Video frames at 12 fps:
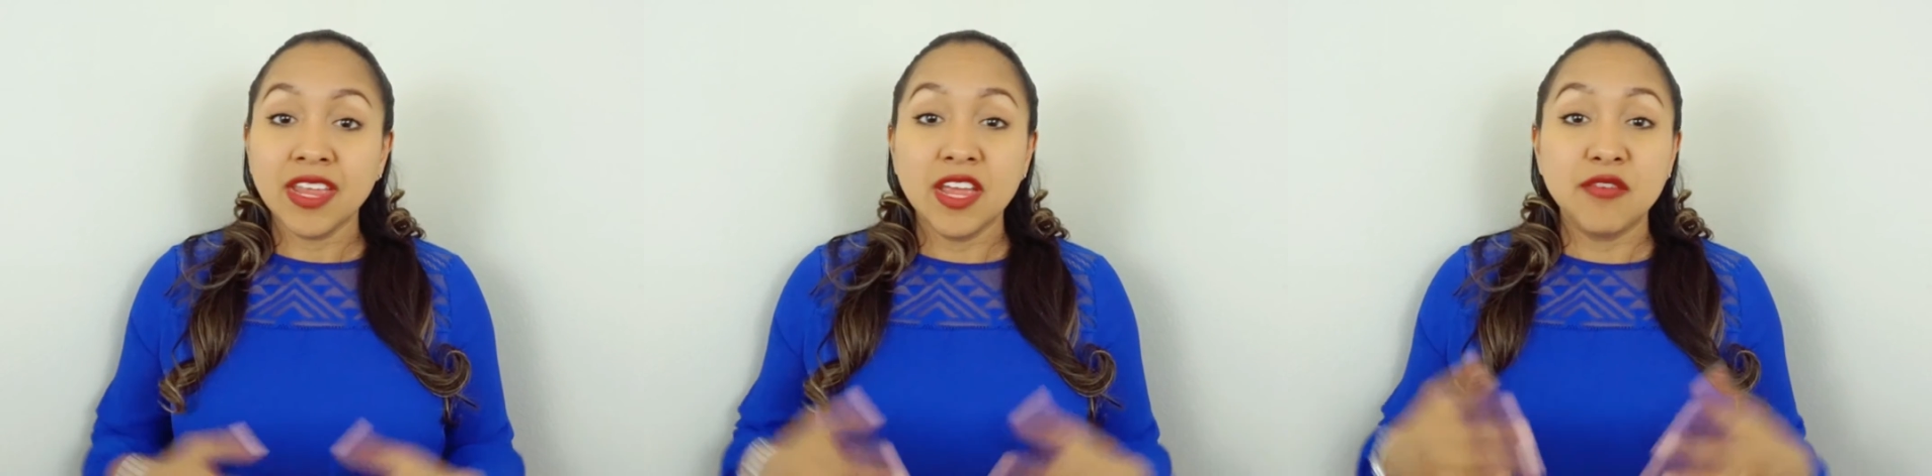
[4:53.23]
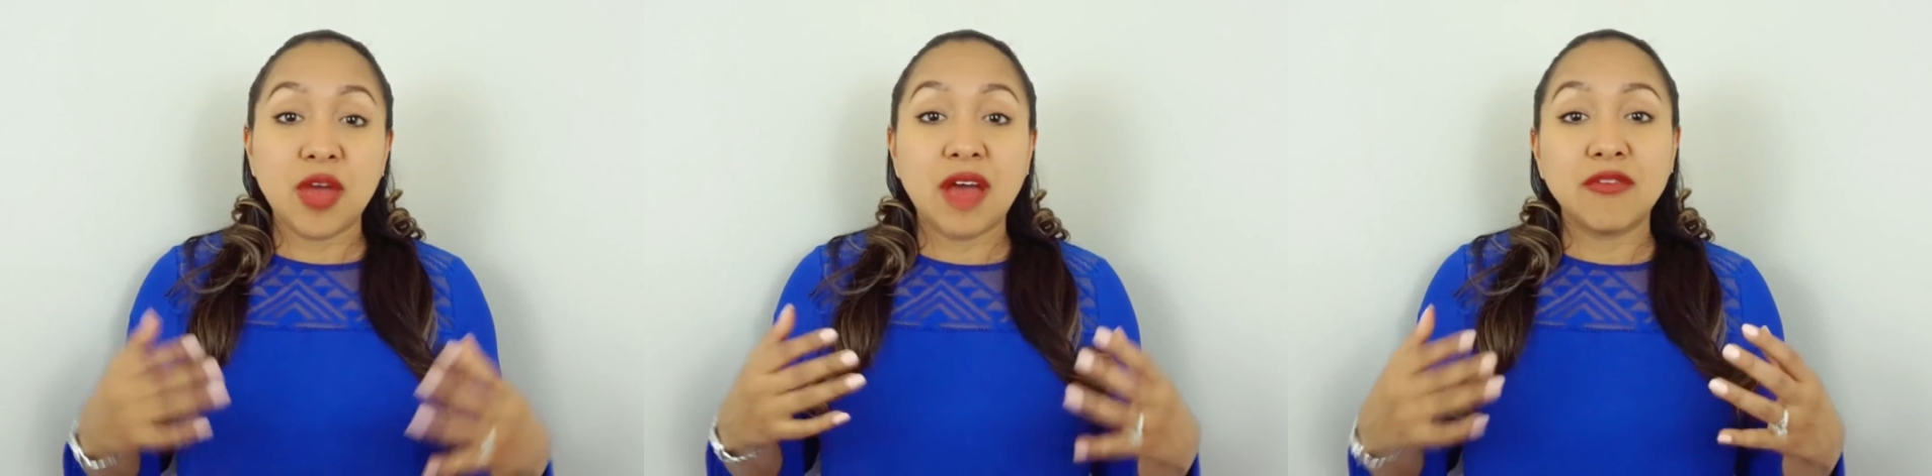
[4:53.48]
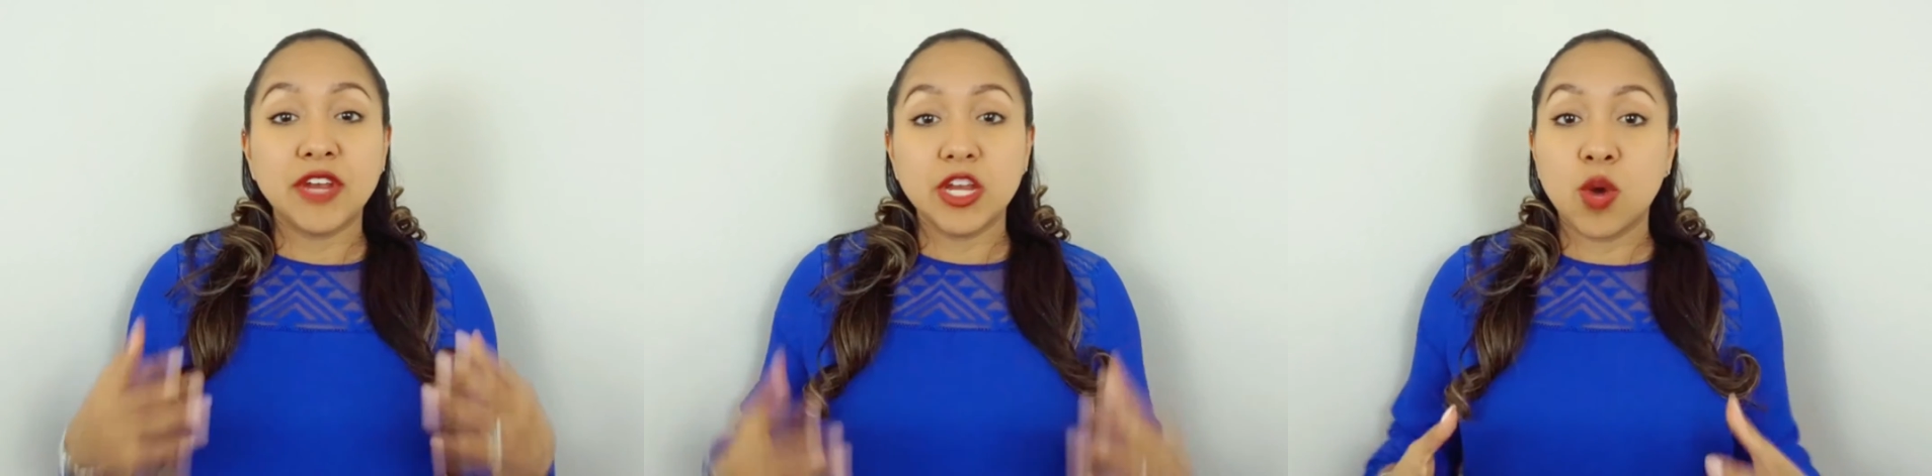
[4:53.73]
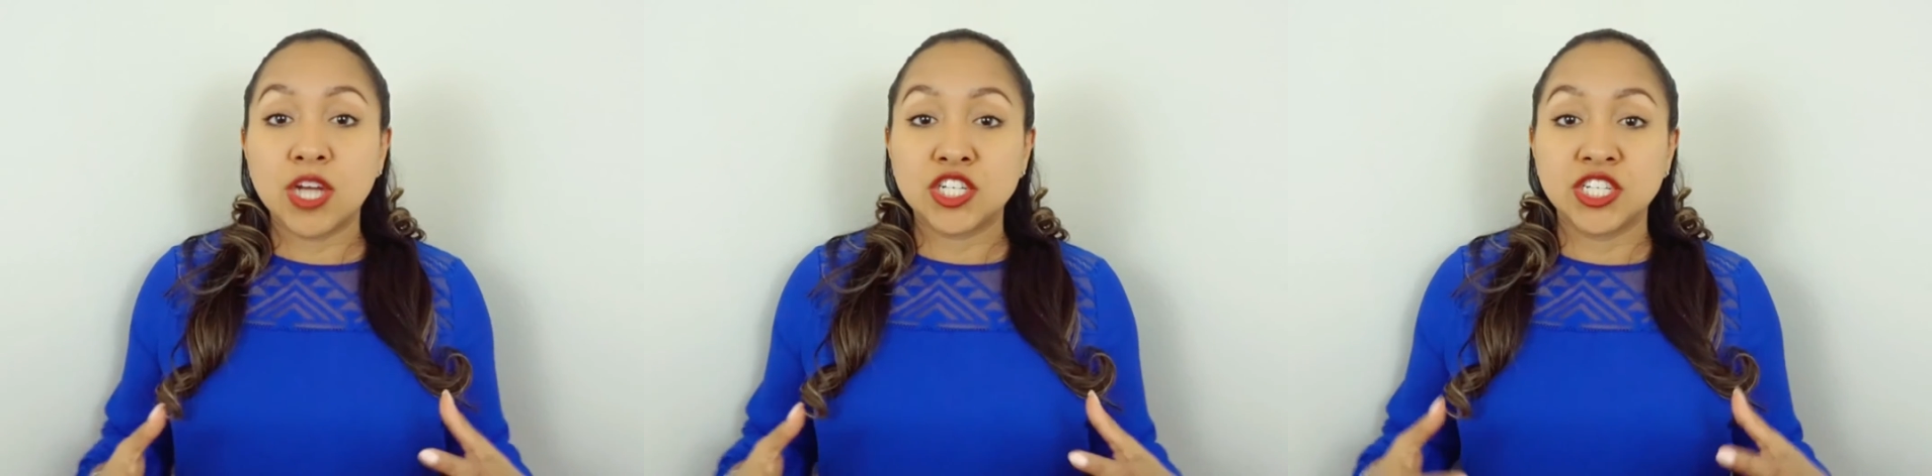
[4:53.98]
If you have any
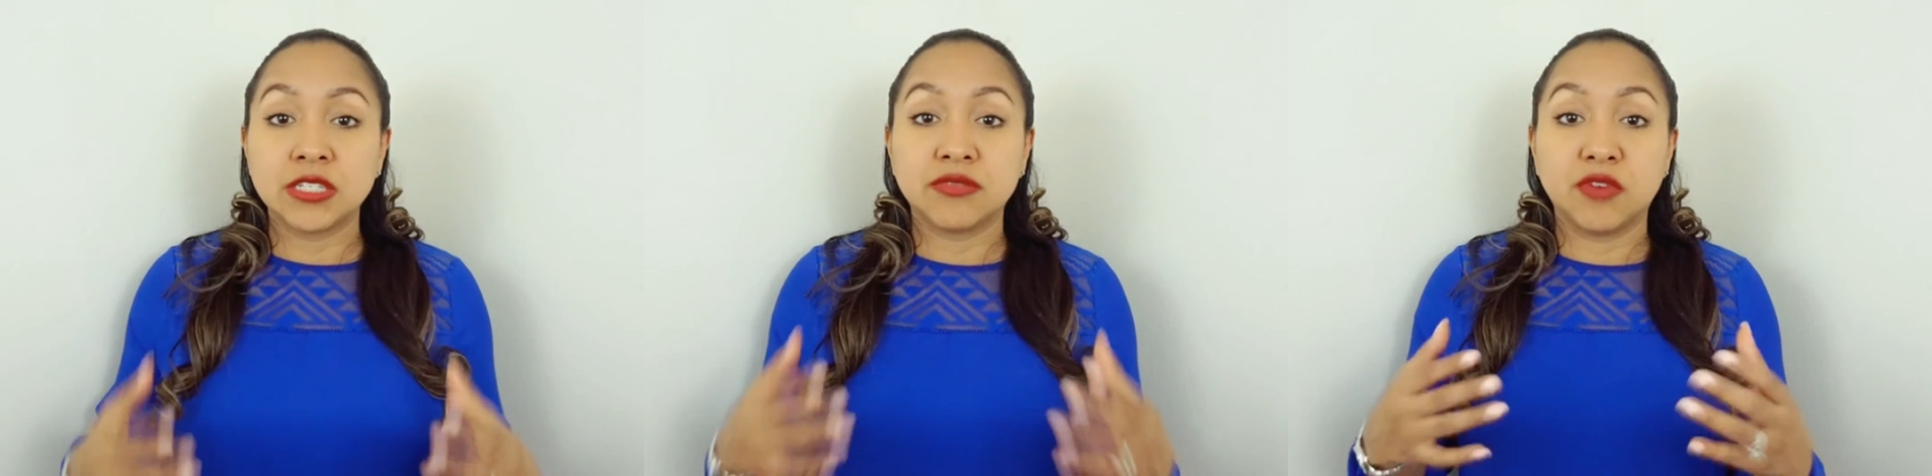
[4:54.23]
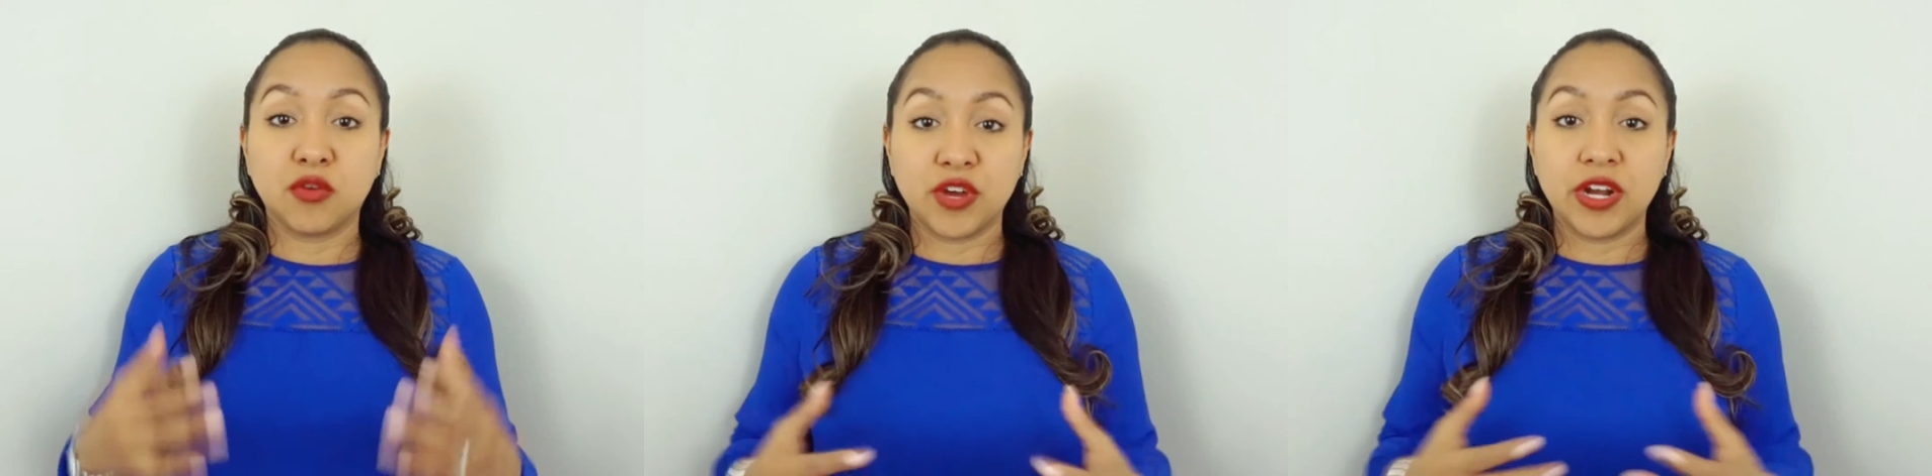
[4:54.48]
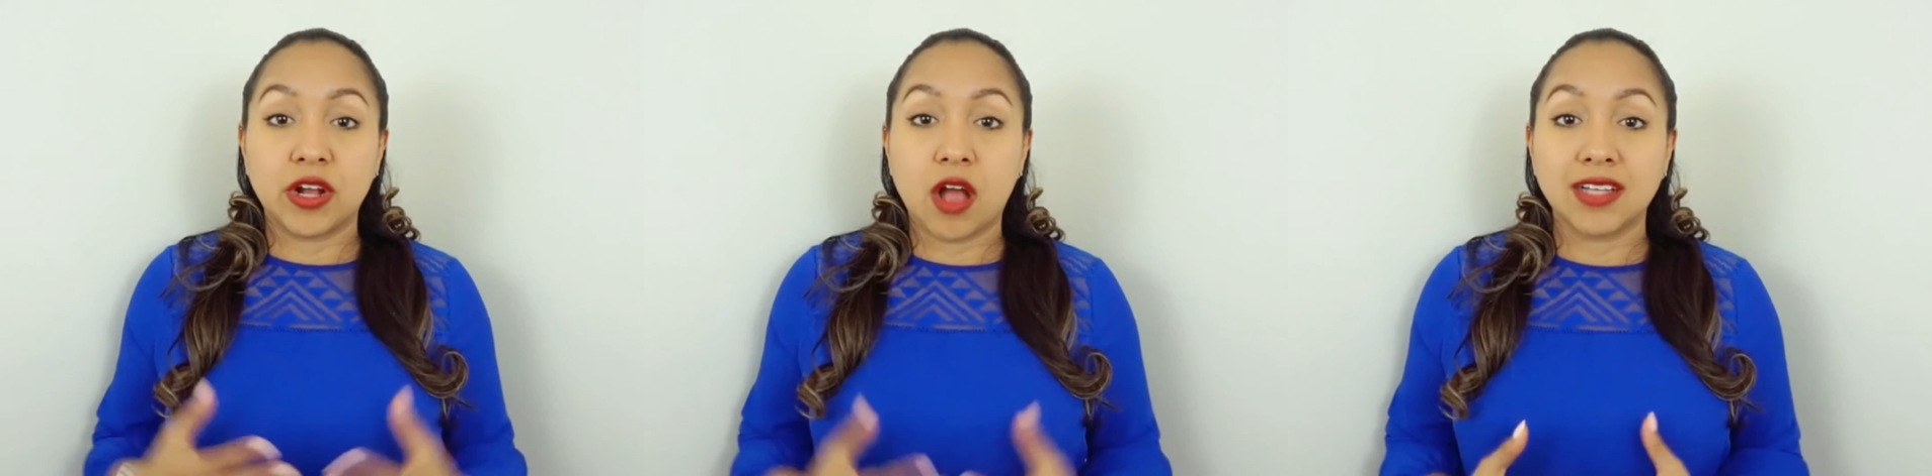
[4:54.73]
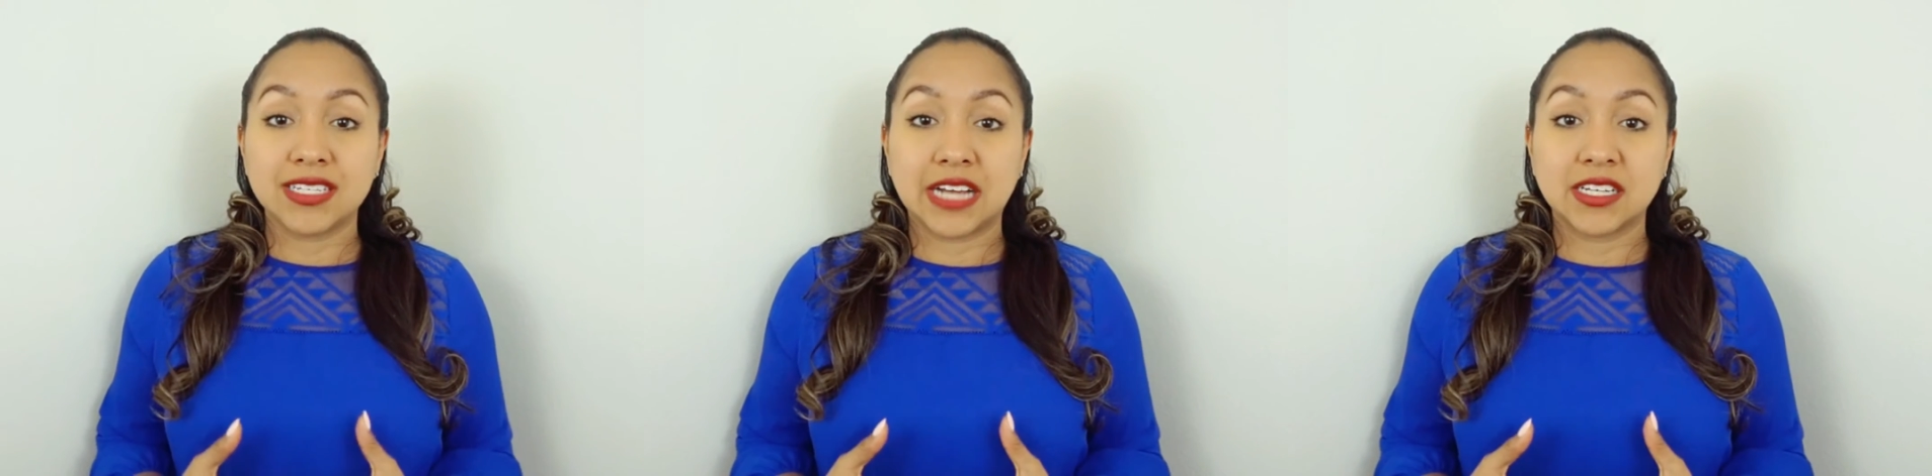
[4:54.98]
questions, feel free to
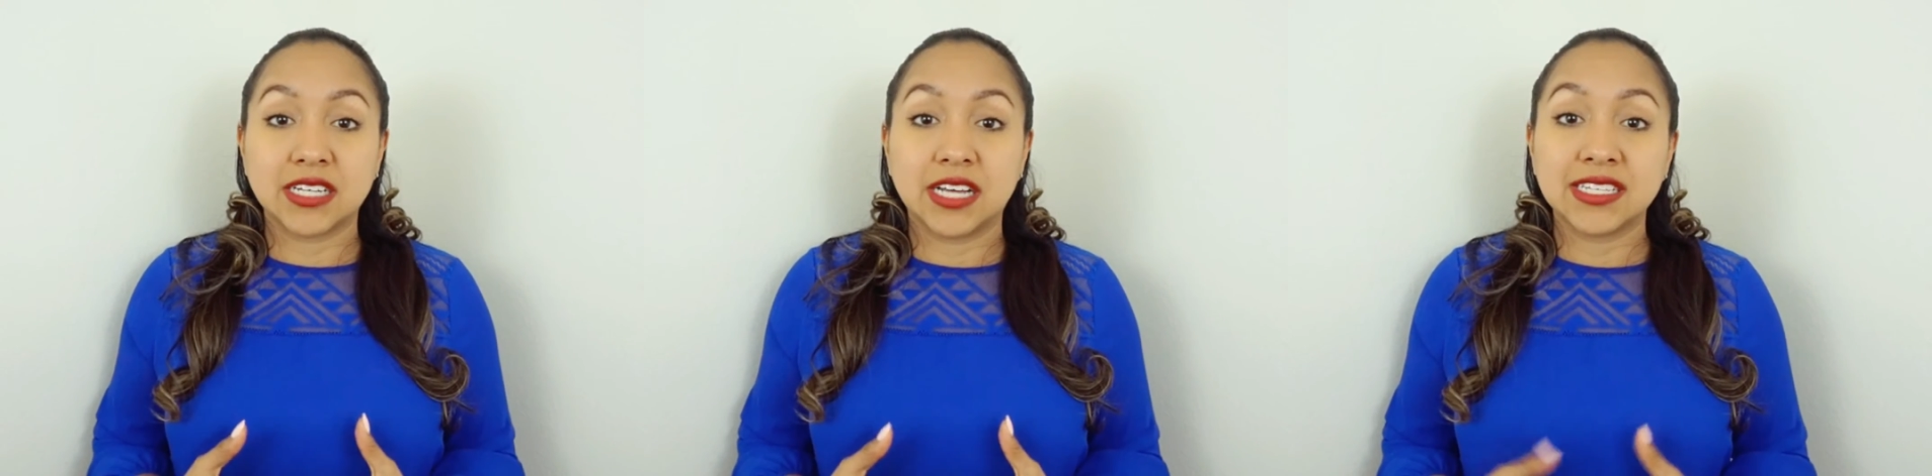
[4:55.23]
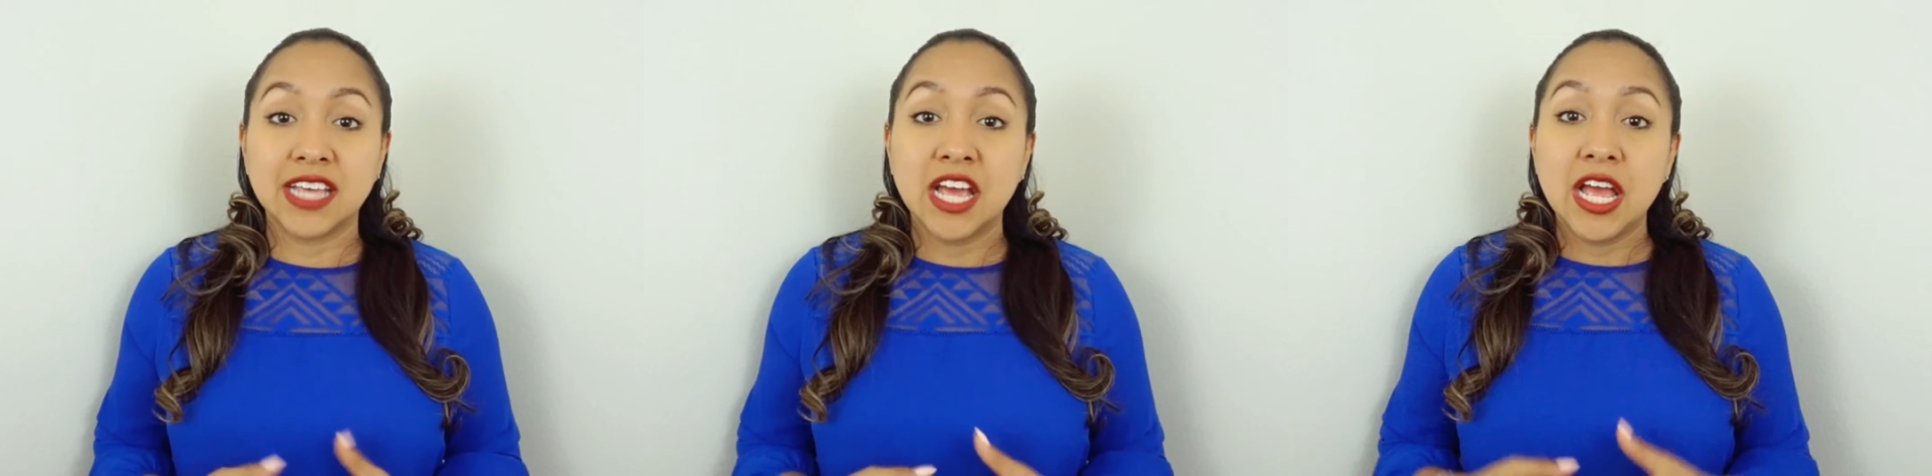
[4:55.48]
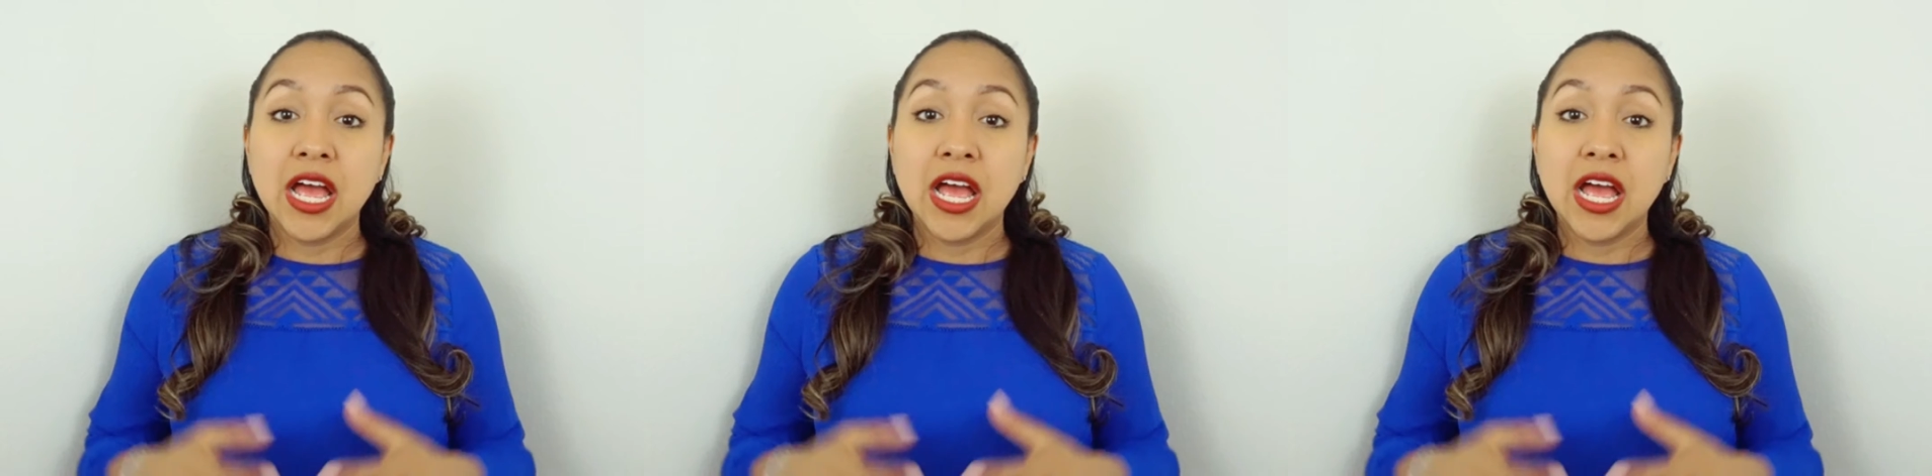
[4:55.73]
contact us,